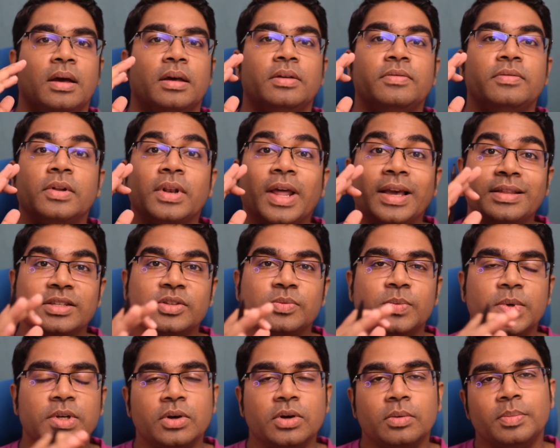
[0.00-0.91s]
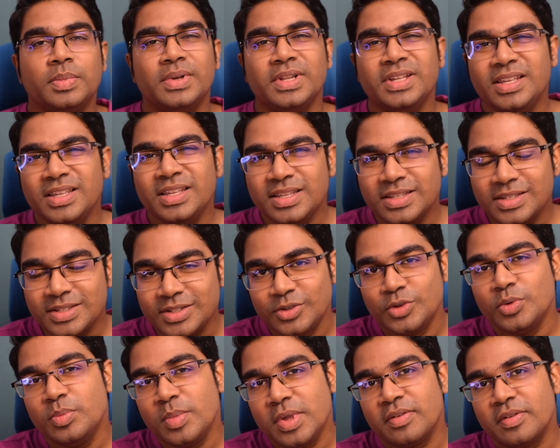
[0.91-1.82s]
If you like this video, please
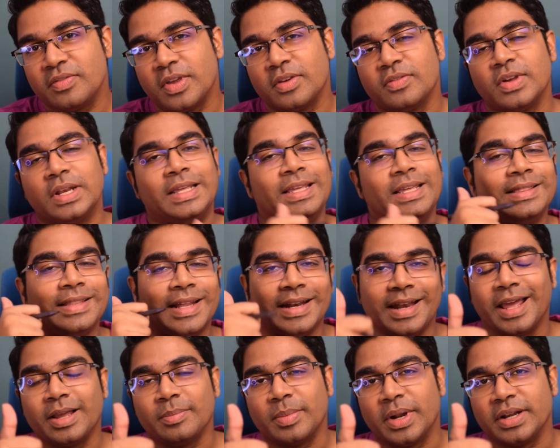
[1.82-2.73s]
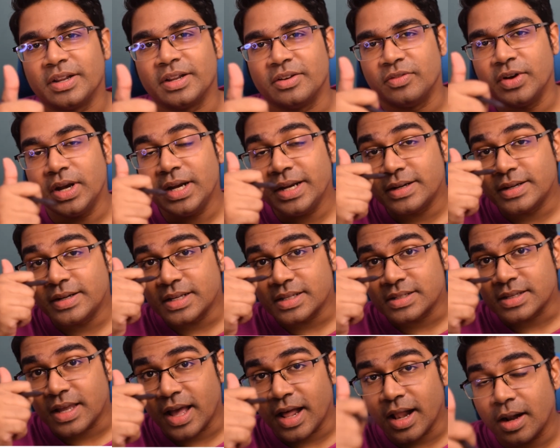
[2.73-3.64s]
do me a favor and hit that like button. It really
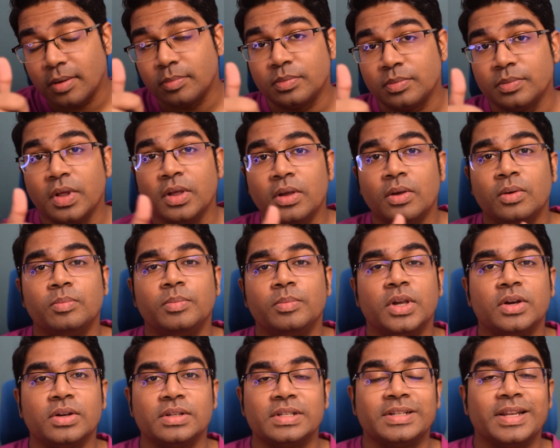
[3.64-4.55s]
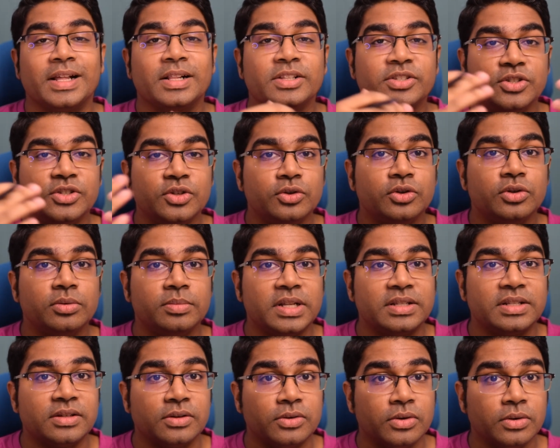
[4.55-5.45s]
does help, because it tells YouTube
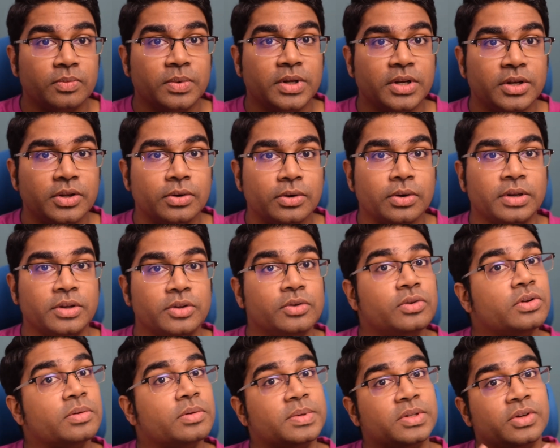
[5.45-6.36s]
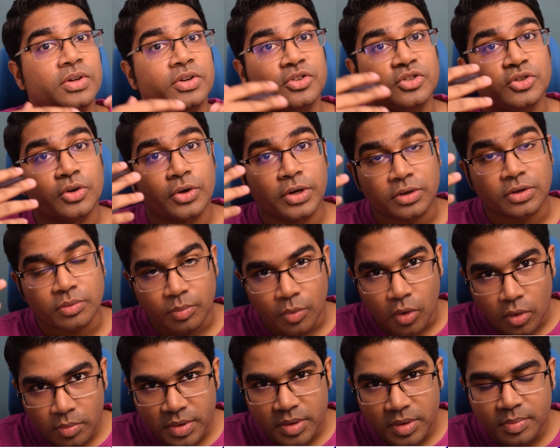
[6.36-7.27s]
that's a good video and YouTube is going to show it to
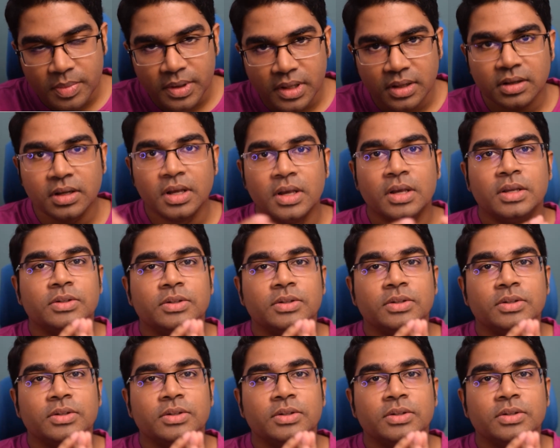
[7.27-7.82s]
more people.